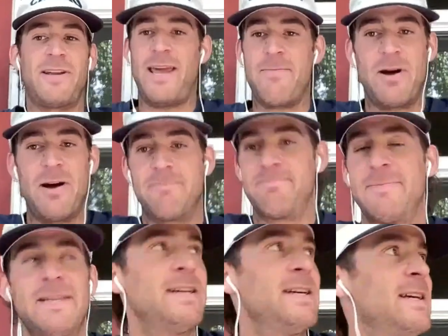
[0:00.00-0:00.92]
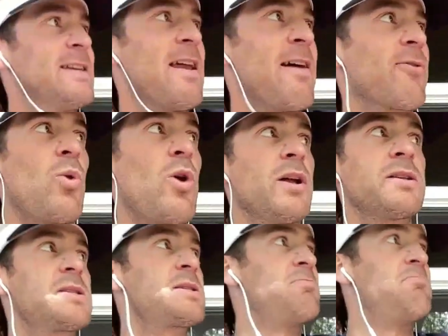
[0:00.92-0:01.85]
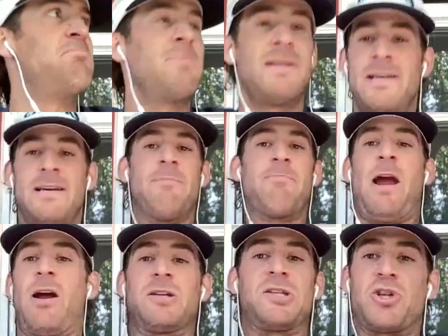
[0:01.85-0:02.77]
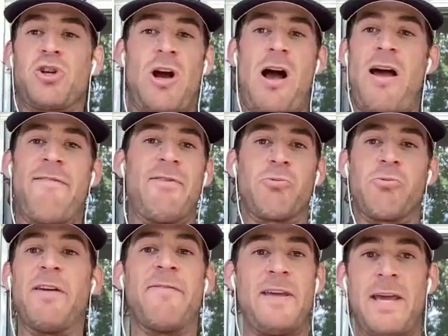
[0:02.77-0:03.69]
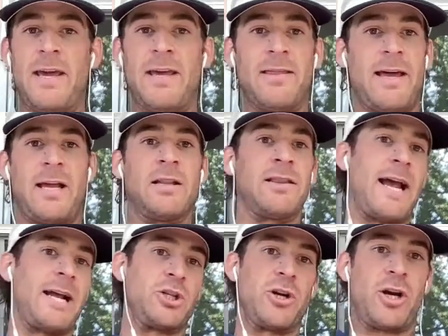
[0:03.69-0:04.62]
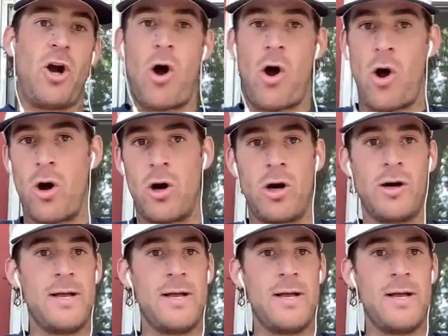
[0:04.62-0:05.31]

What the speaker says: came up, never once. Parents drive a Rivian, like electric car.